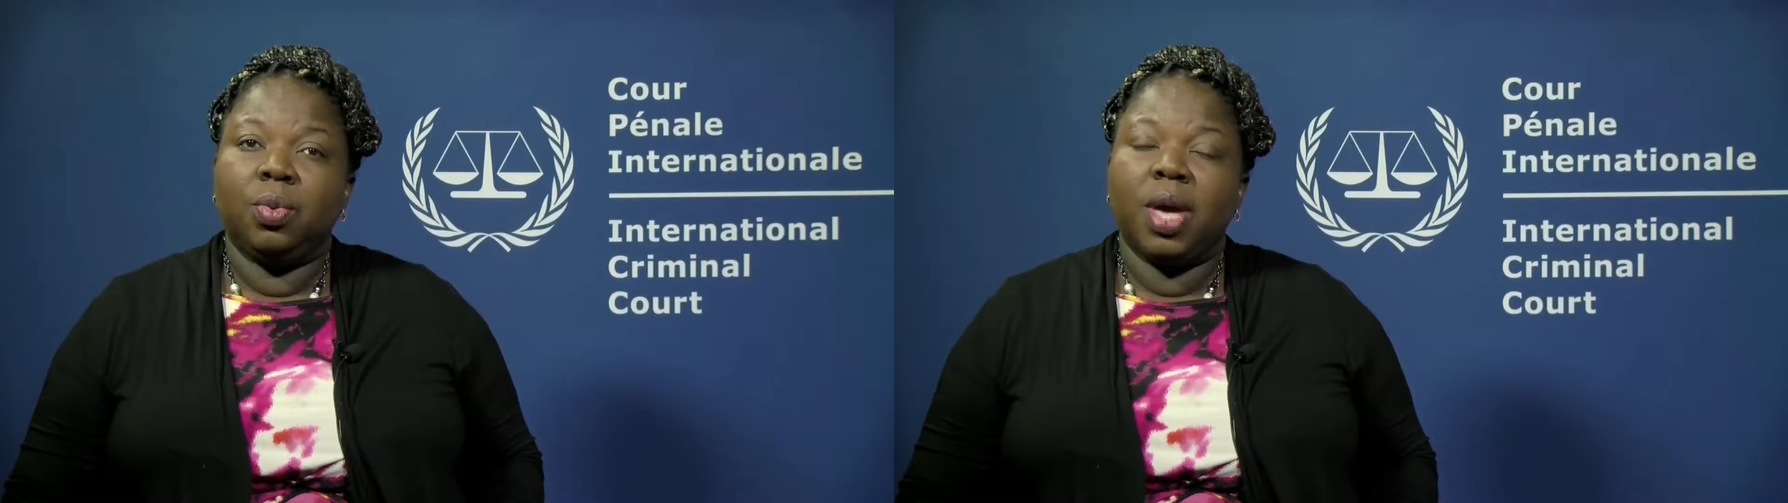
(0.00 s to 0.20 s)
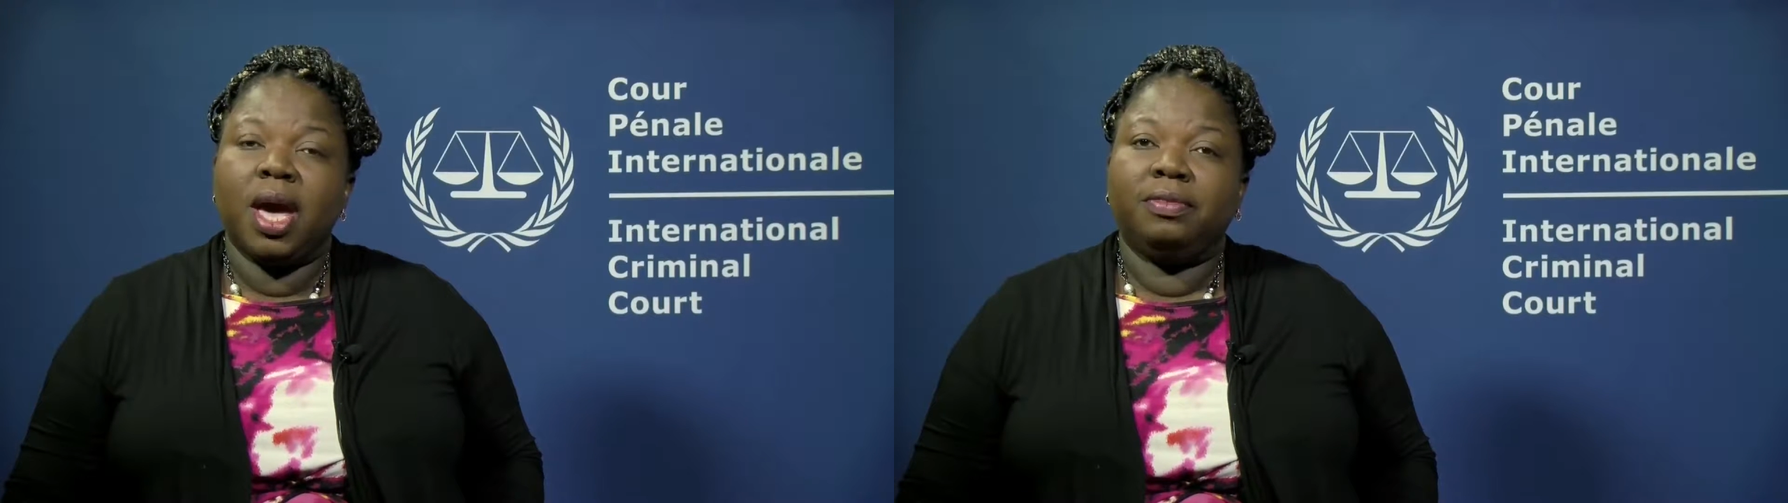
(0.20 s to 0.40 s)

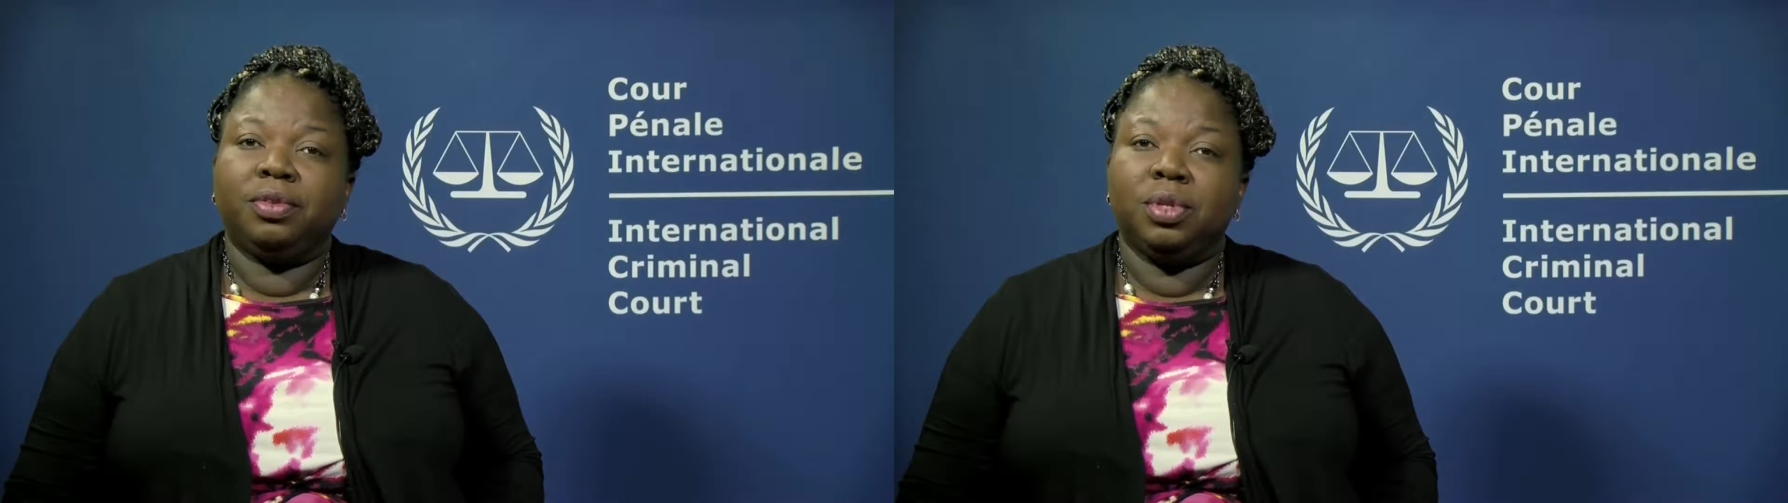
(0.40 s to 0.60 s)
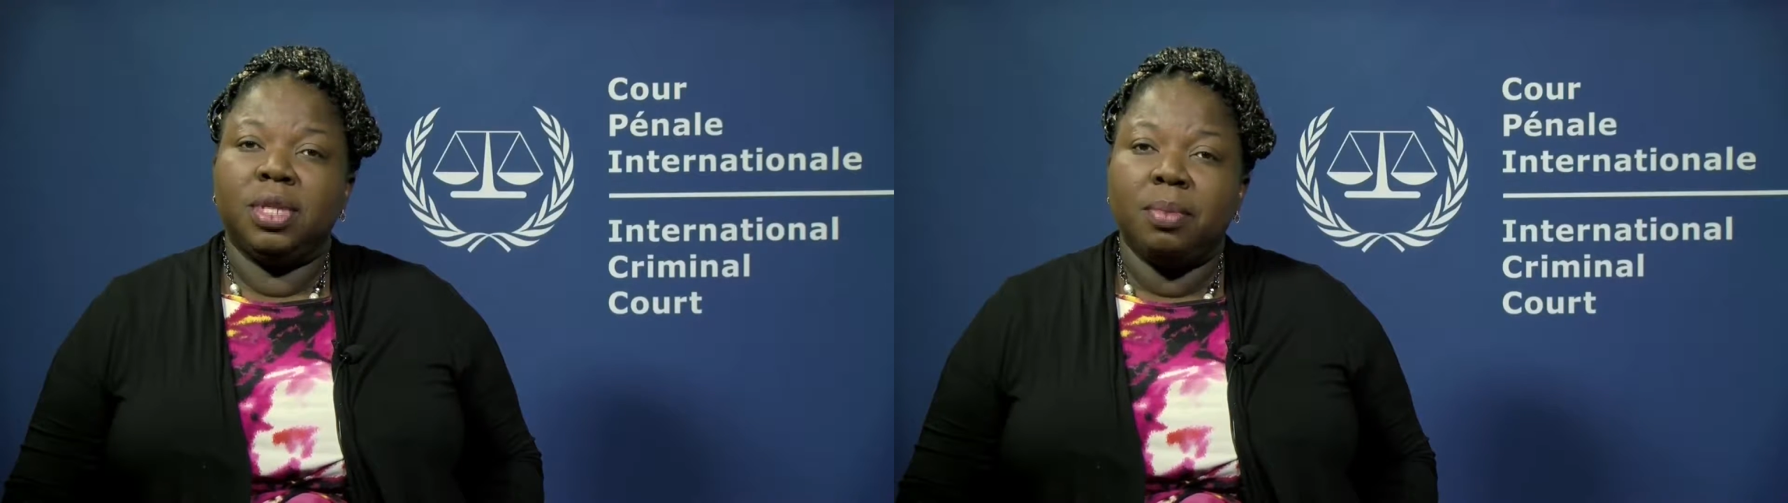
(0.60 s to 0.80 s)
we have
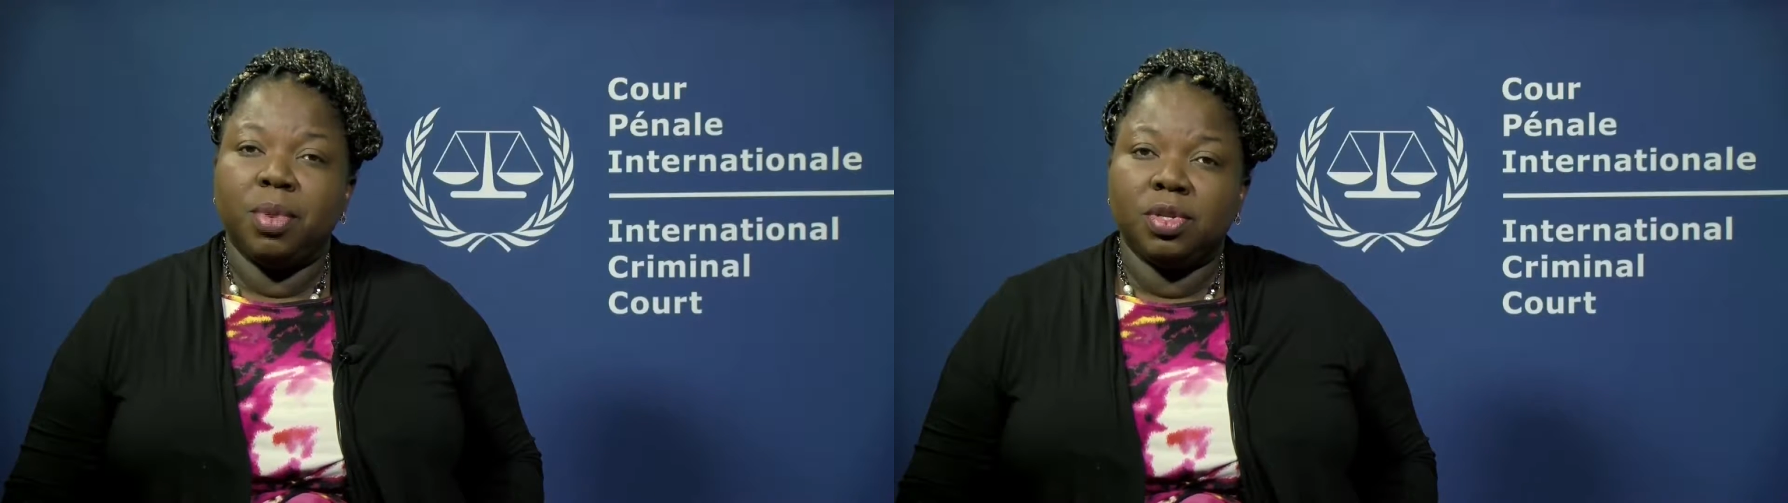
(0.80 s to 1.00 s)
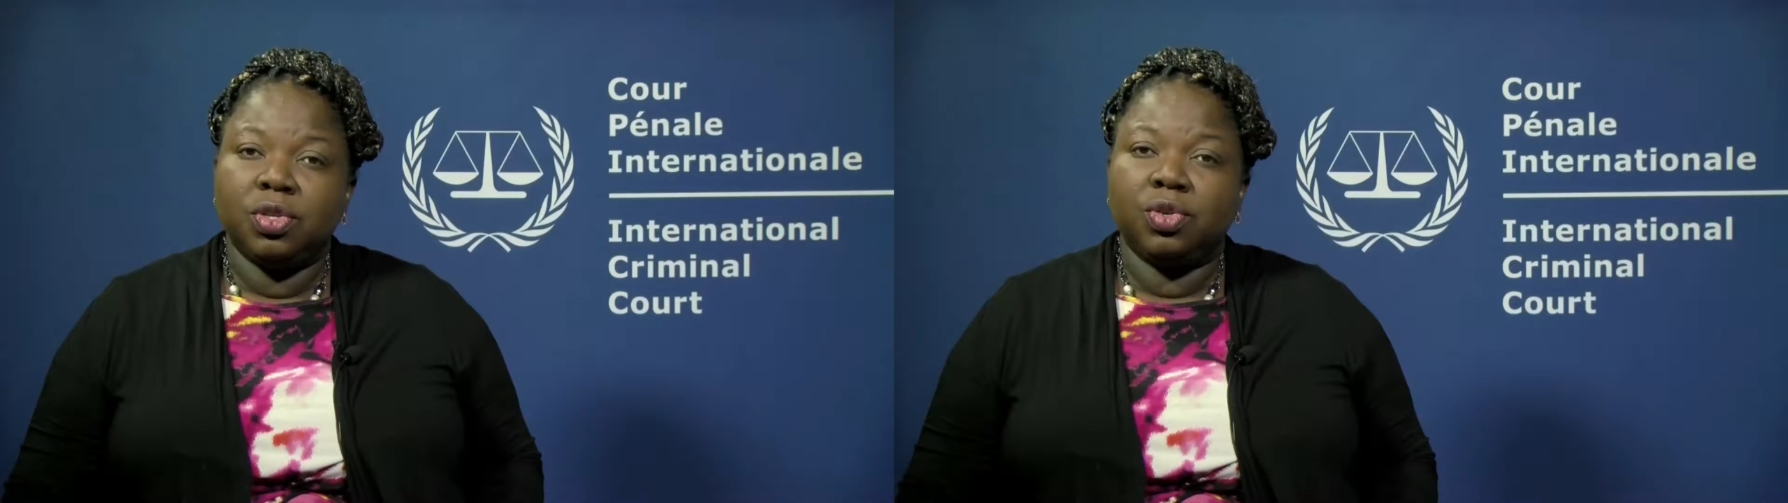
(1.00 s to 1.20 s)
to
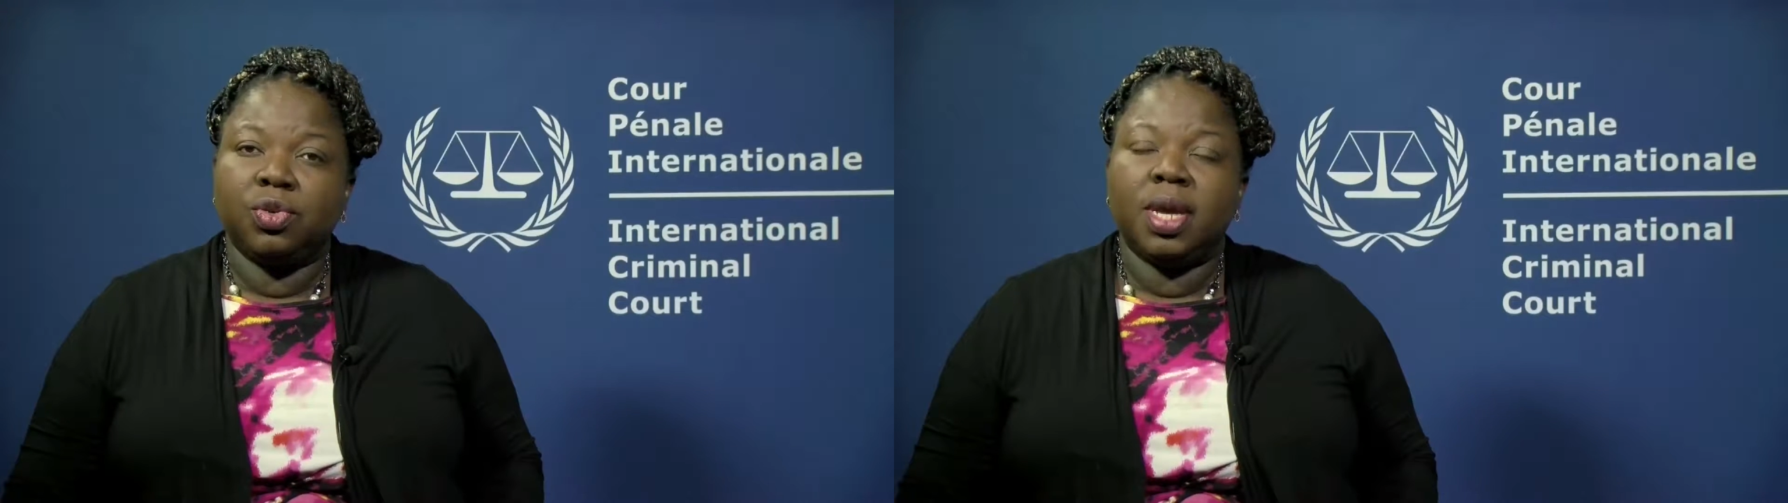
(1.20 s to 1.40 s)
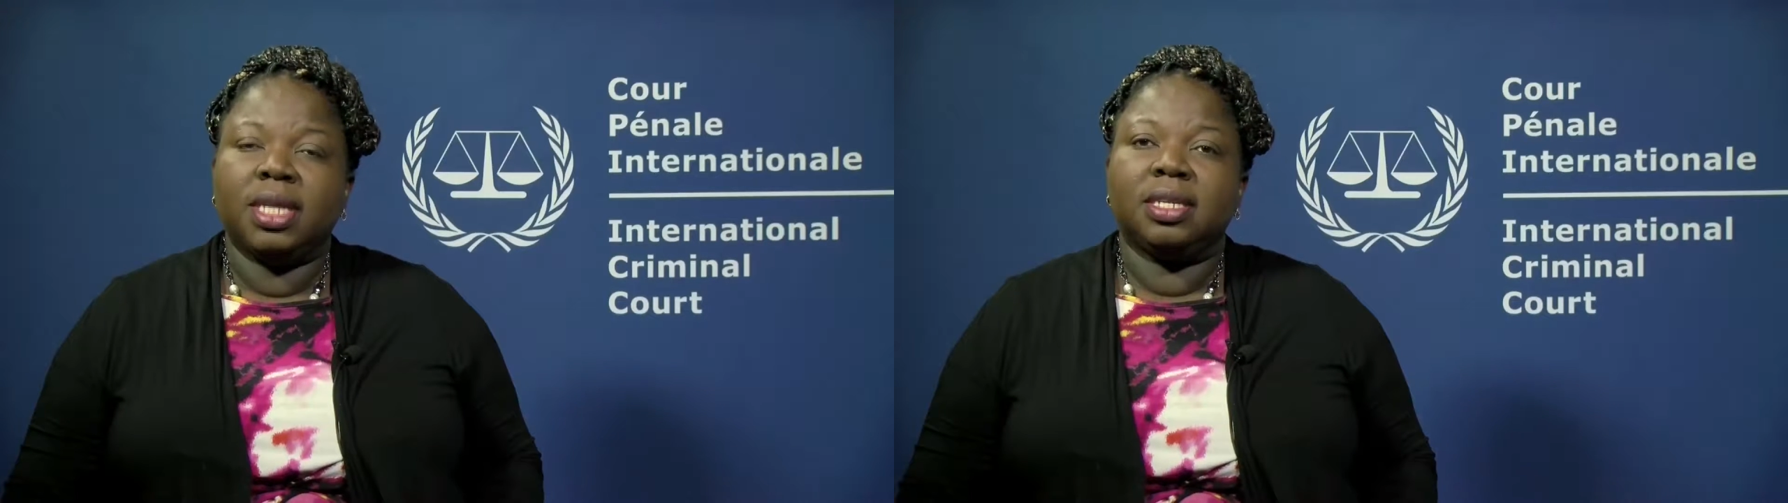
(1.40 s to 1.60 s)

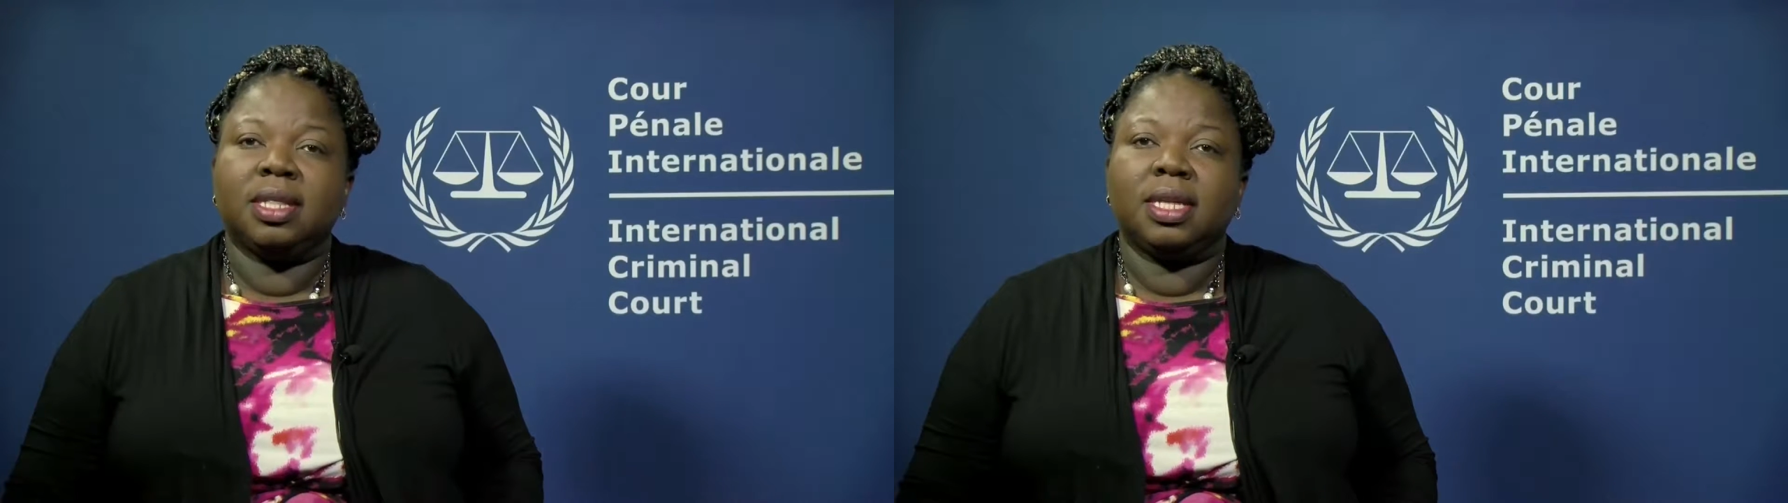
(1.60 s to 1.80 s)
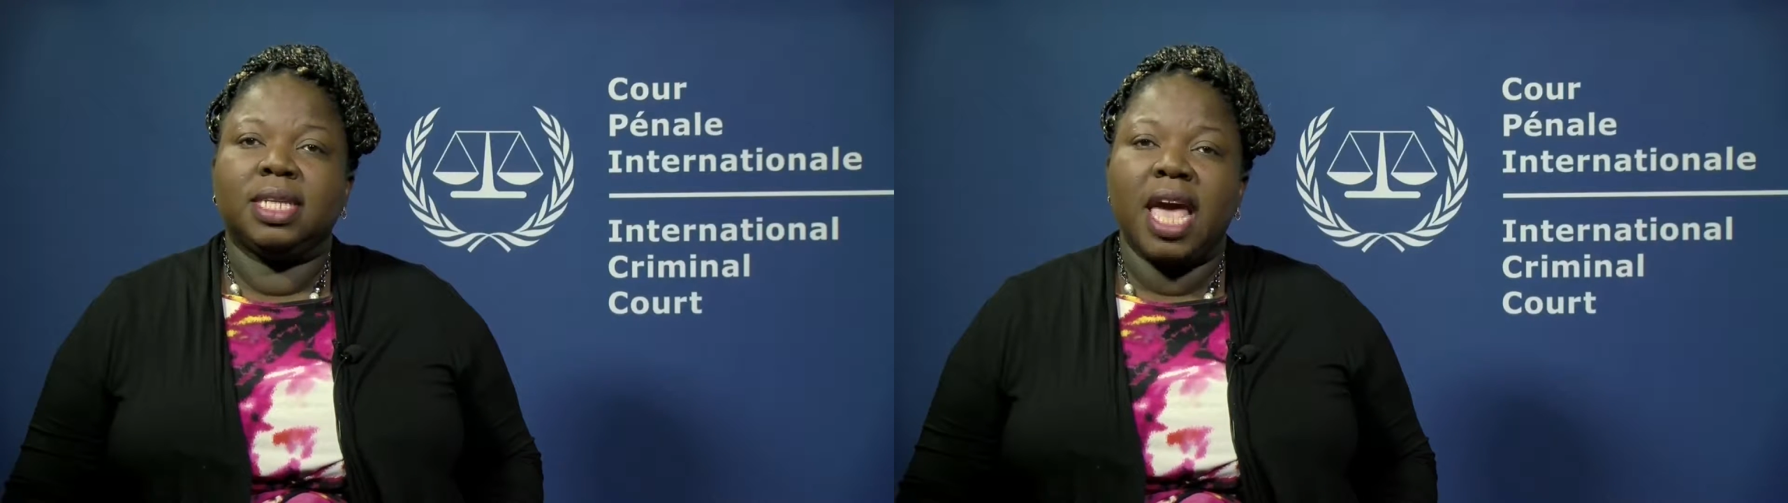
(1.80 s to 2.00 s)
demonstrate
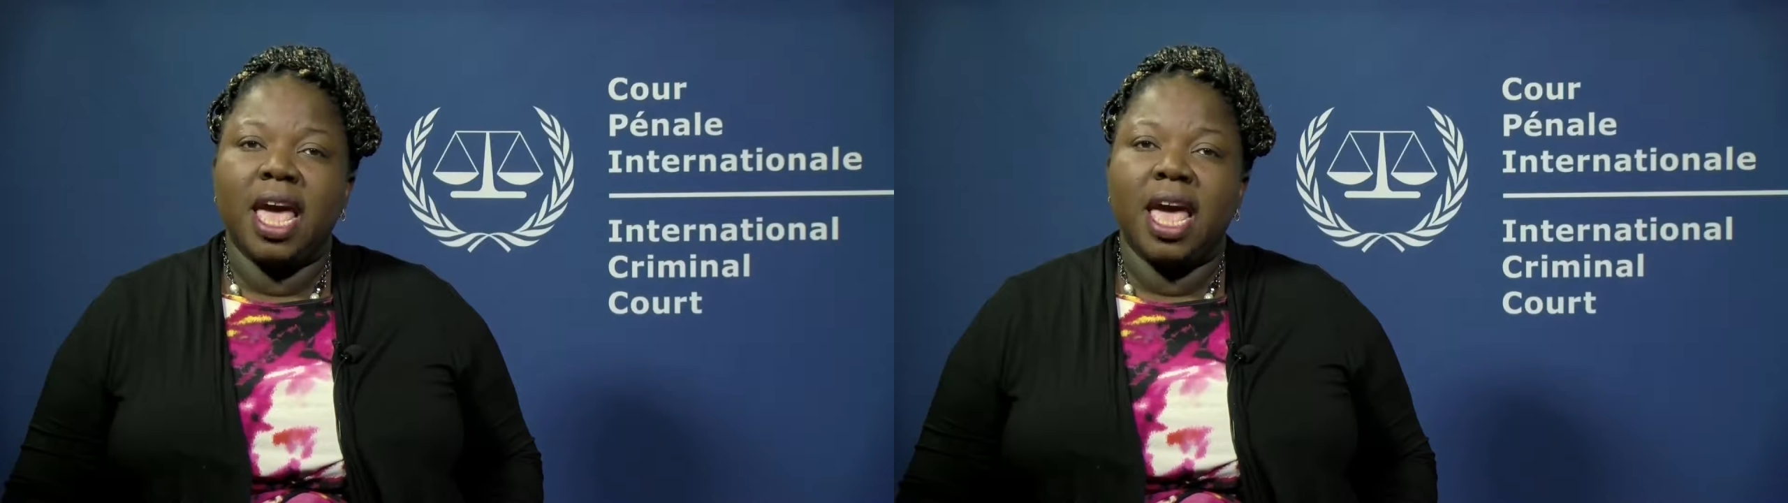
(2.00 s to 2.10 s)
that